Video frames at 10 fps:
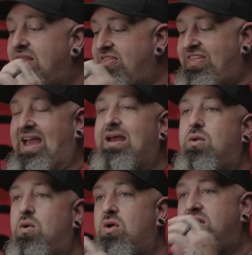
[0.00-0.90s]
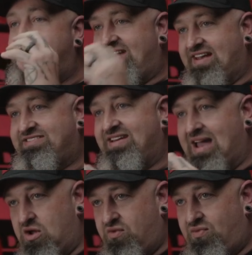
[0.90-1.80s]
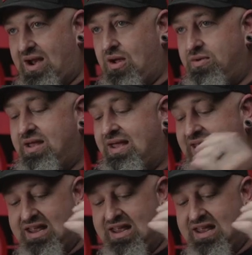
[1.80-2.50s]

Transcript: That takes it out of round